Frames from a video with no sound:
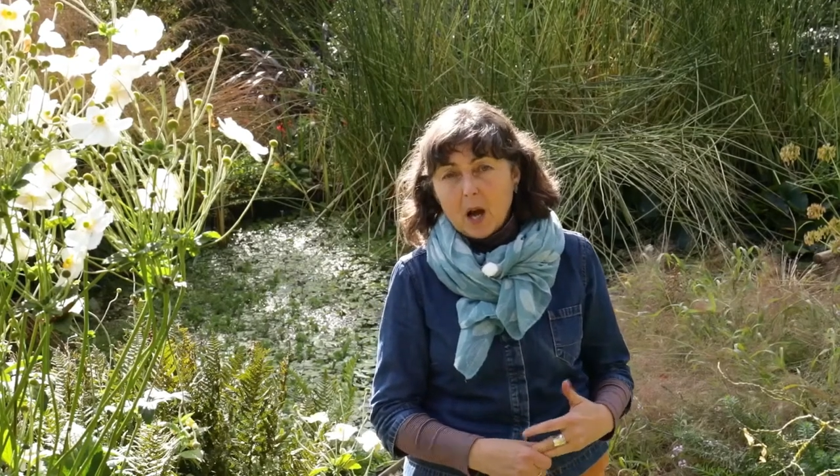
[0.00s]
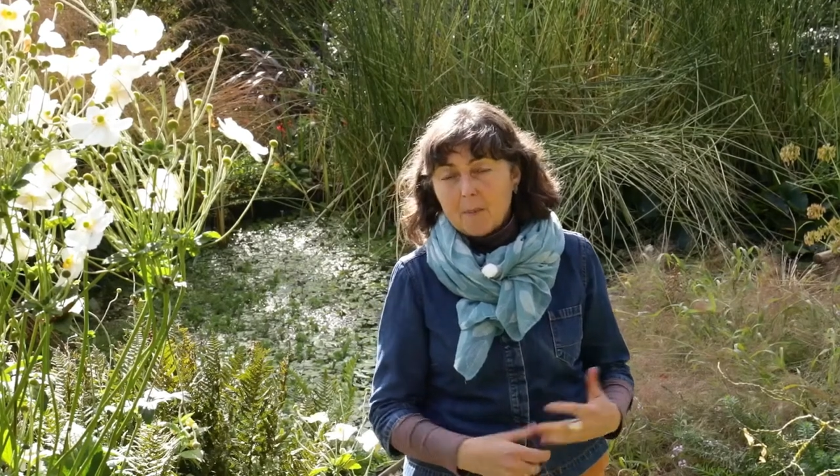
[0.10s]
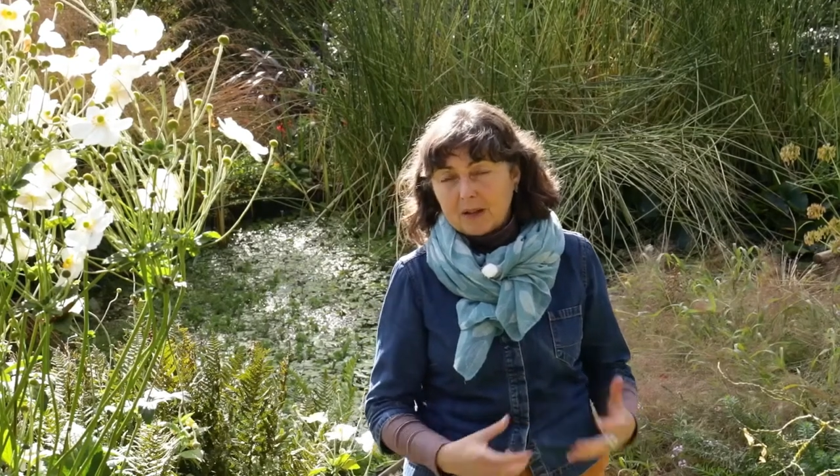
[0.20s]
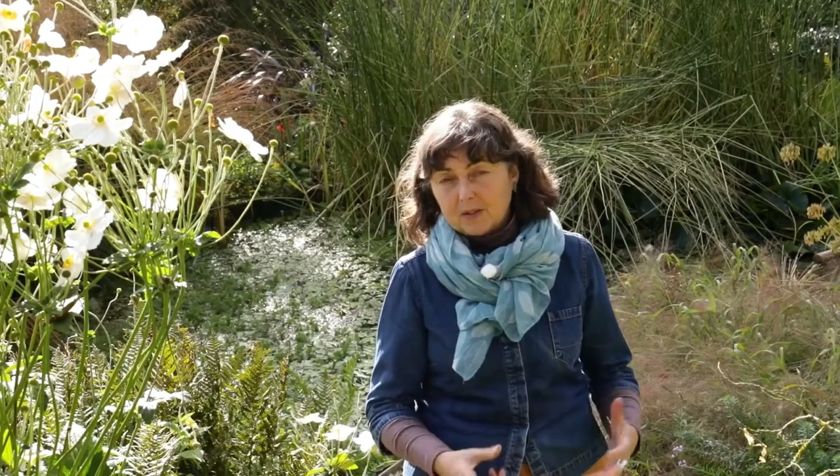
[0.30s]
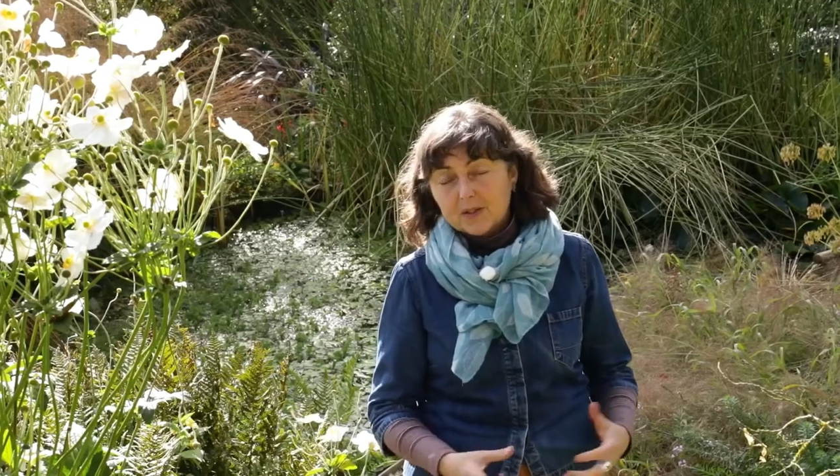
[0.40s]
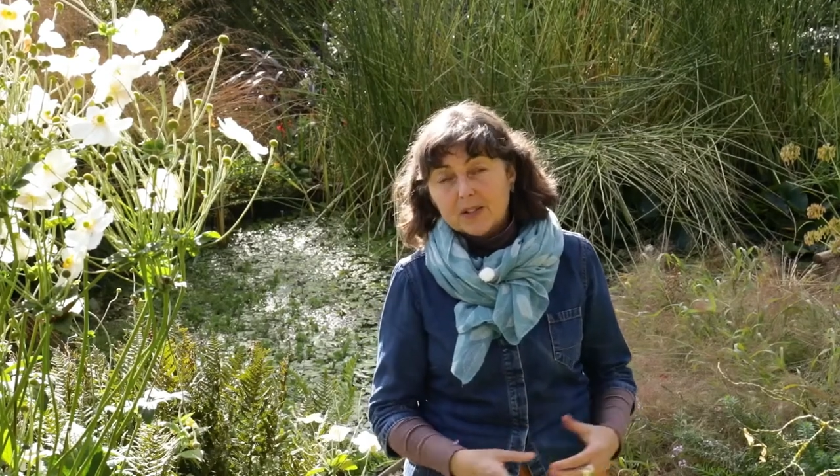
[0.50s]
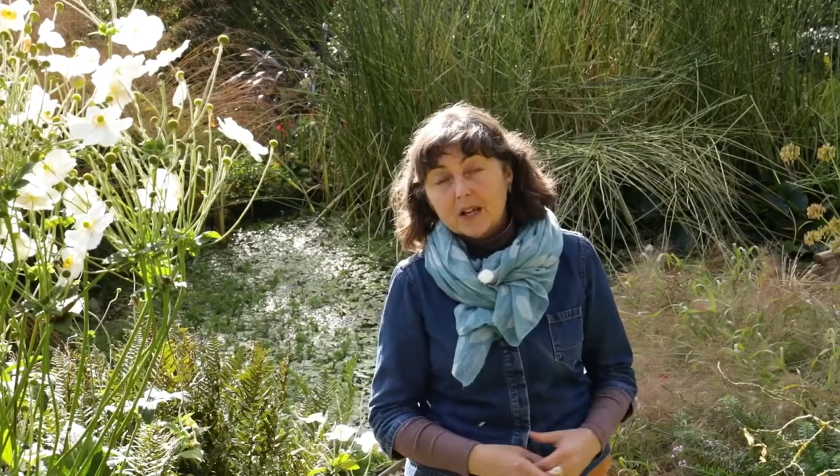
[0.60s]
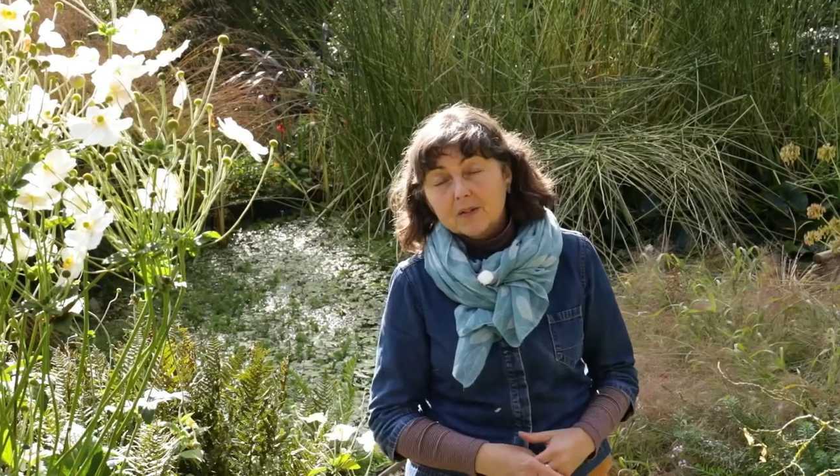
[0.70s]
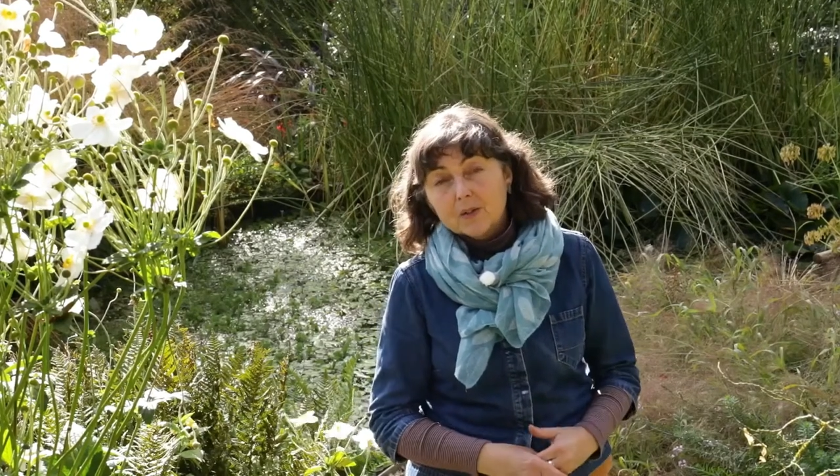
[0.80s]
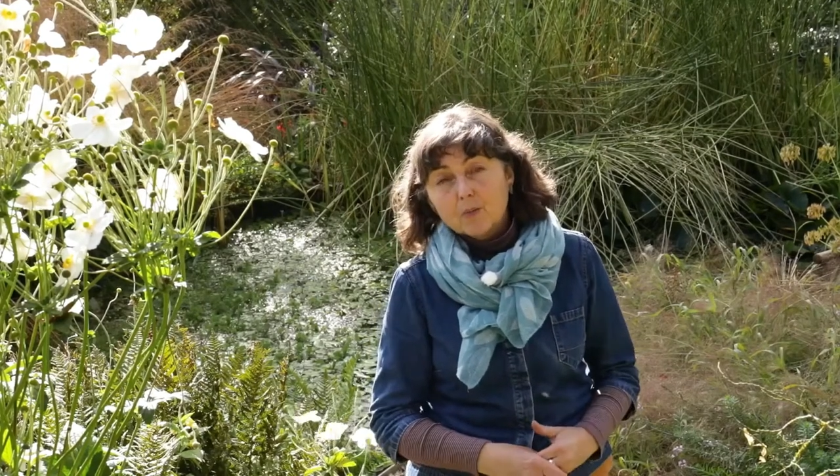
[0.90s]
about
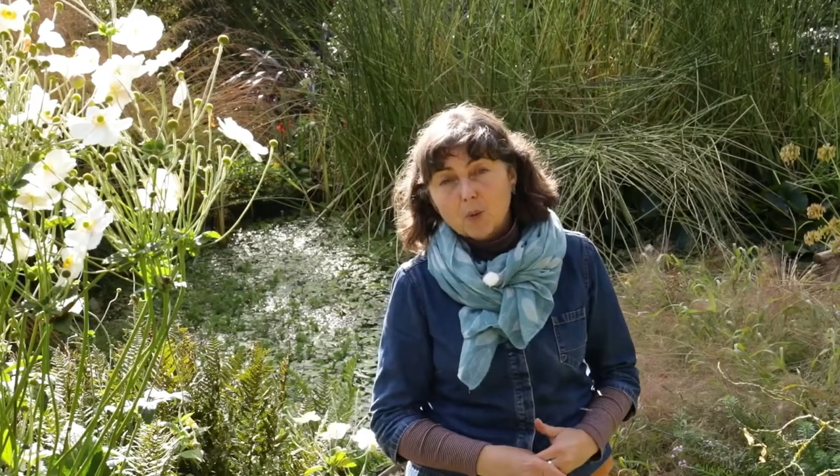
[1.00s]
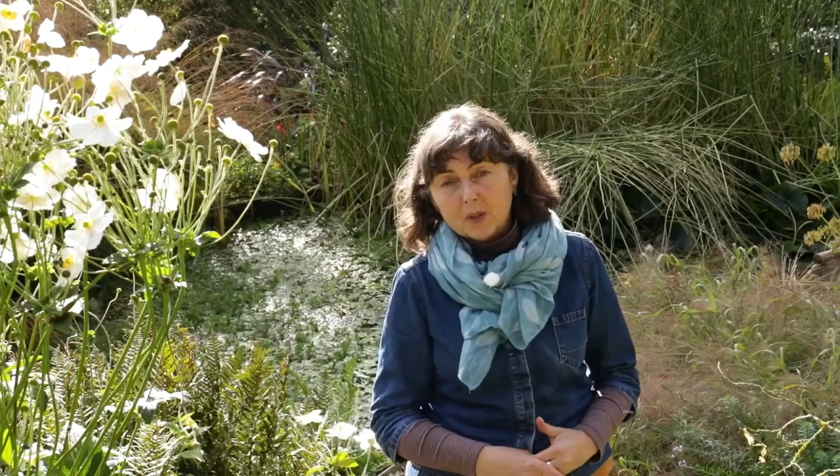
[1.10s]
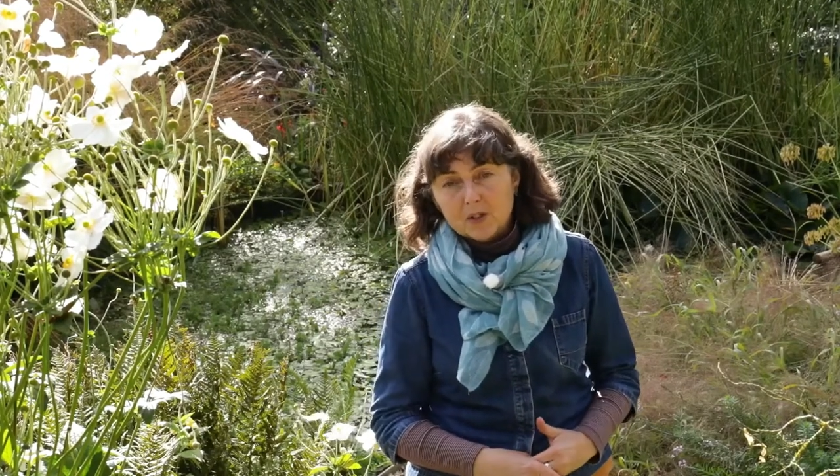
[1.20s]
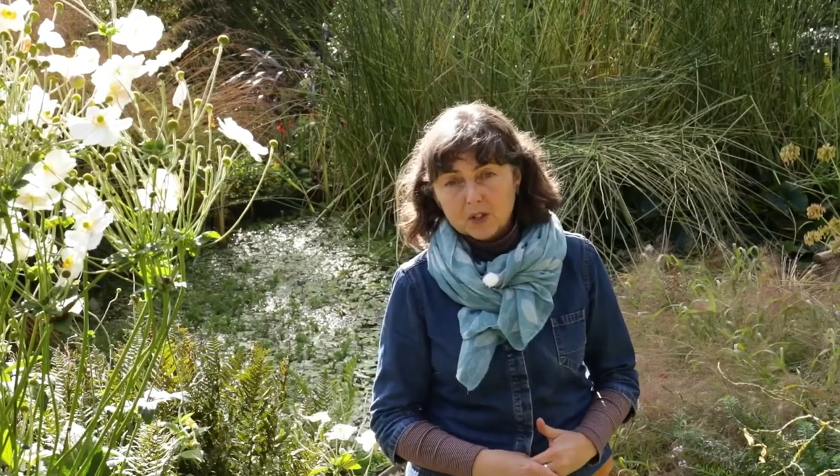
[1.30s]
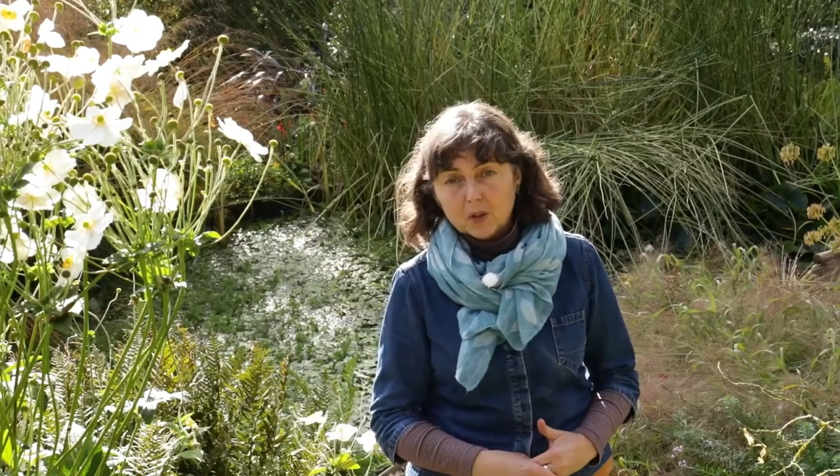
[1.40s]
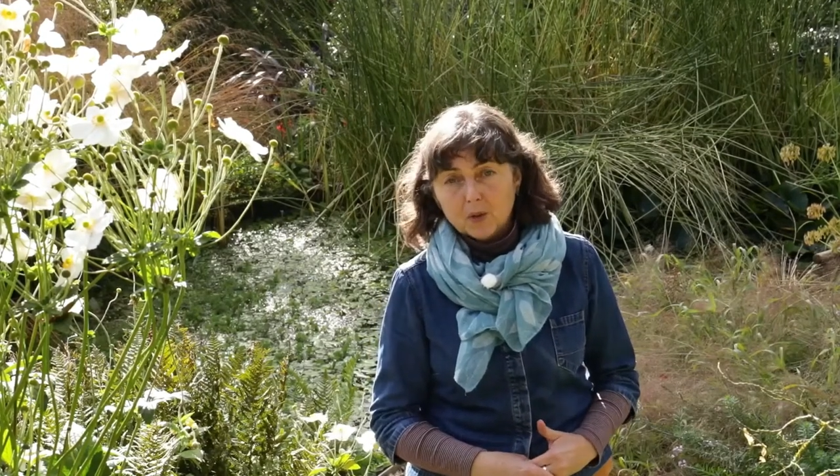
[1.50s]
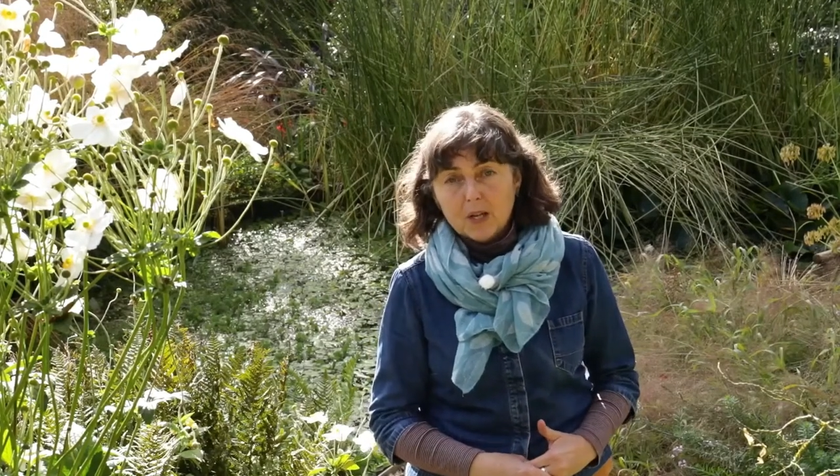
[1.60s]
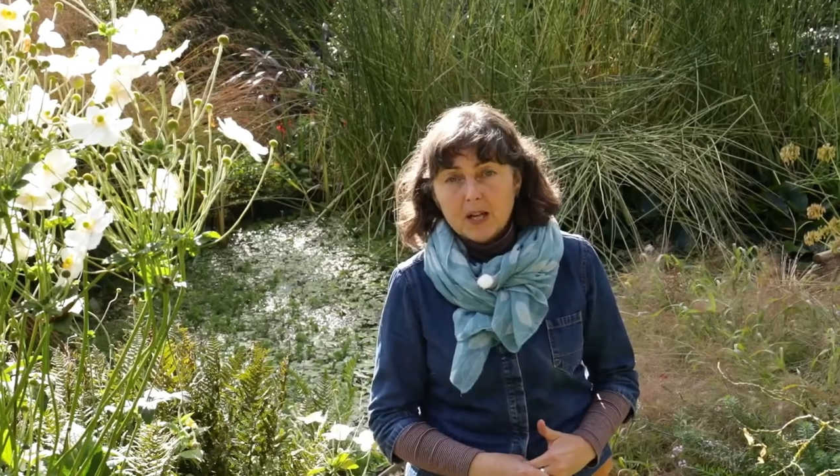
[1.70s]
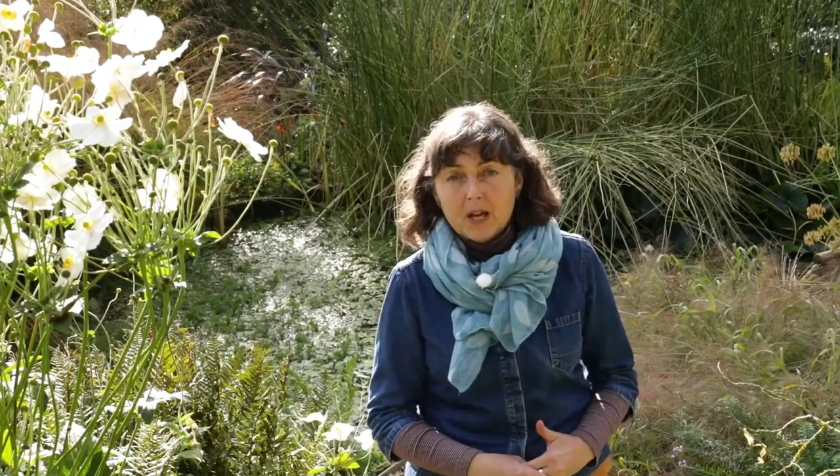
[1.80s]
ourselves and what we do.